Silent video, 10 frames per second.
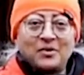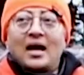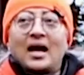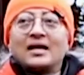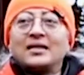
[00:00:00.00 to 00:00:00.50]

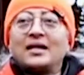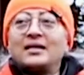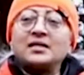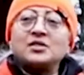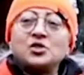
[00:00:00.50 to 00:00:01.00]
And then I
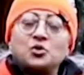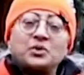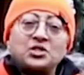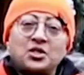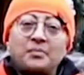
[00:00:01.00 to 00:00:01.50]
did
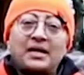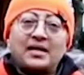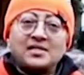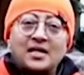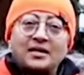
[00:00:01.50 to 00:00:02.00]
stewardship and I
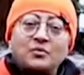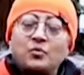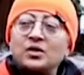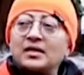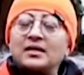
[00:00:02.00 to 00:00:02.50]
started
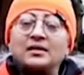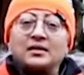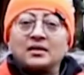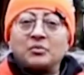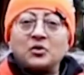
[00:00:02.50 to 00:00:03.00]
working in the
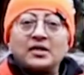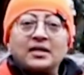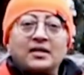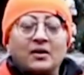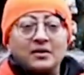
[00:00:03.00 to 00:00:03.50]
community
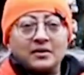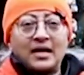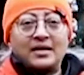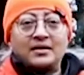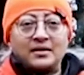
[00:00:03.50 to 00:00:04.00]
garden.
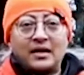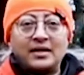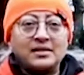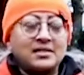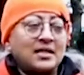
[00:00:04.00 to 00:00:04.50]
I
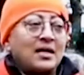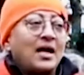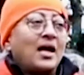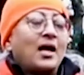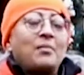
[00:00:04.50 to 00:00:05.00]
realized
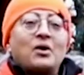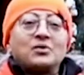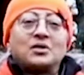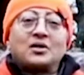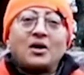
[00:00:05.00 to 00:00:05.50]
about
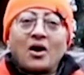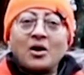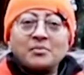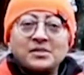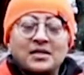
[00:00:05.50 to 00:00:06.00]

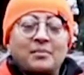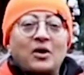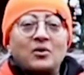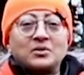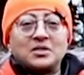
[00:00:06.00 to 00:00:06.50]
crops,
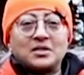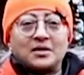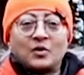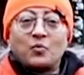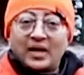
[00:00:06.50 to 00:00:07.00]
about
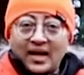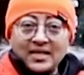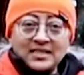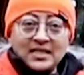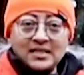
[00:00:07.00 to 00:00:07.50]

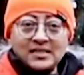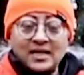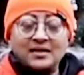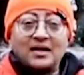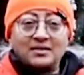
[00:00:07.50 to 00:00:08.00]
varieties and
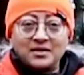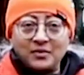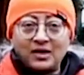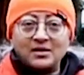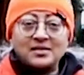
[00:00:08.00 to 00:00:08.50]

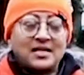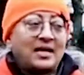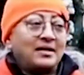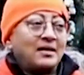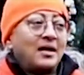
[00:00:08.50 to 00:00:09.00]
cultivars, and
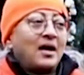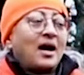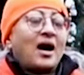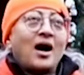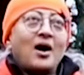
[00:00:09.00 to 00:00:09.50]

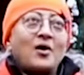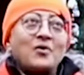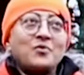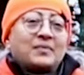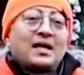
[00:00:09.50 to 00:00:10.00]
how
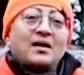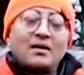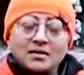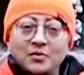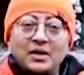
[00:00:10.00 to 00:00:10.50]
they are
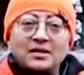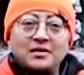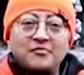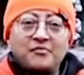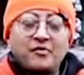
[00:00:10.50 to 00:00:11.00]
cultivated
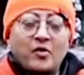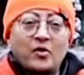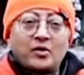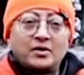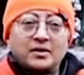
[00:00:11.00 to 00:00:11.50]

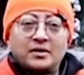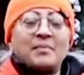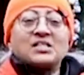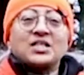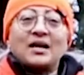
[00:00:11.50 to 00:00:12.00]
for
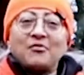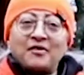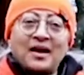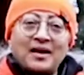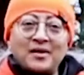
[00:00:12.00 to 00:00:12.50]
maybe
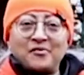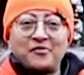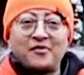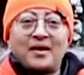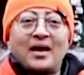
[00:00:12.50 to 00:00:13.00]
shelf
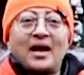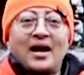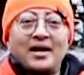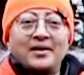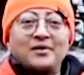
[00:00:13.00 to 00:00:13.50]
life
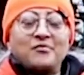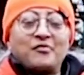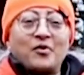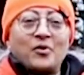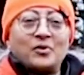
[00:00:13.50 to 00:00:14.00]

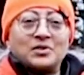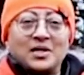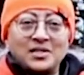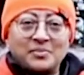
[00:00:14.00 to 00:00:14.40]
and for